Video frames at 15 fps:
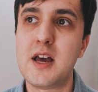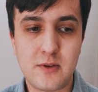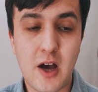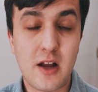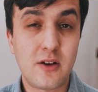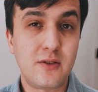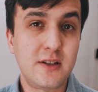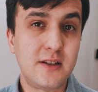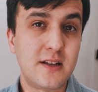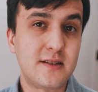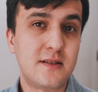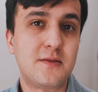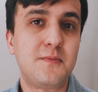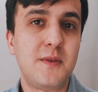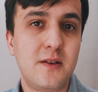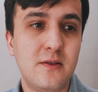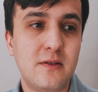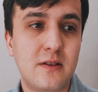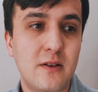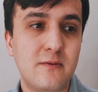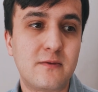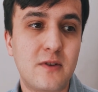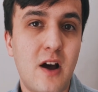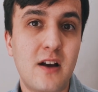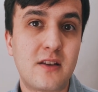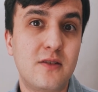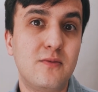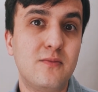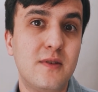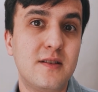Not only does this mean the
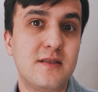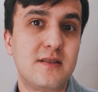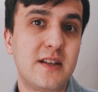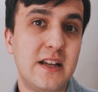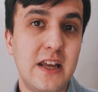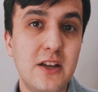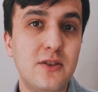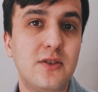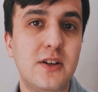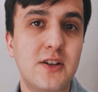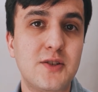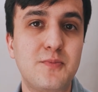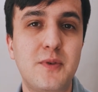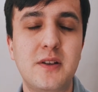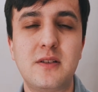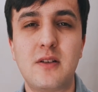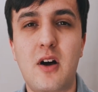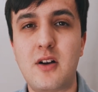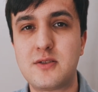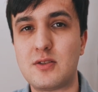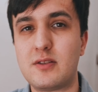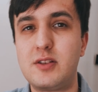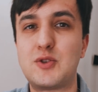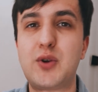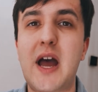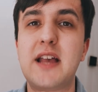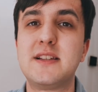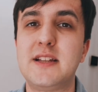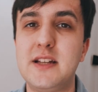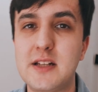documents in English, but also the
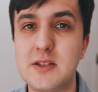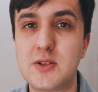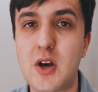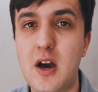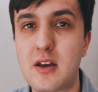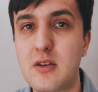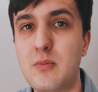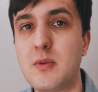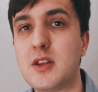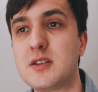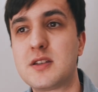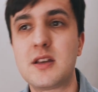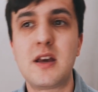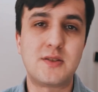translated documents.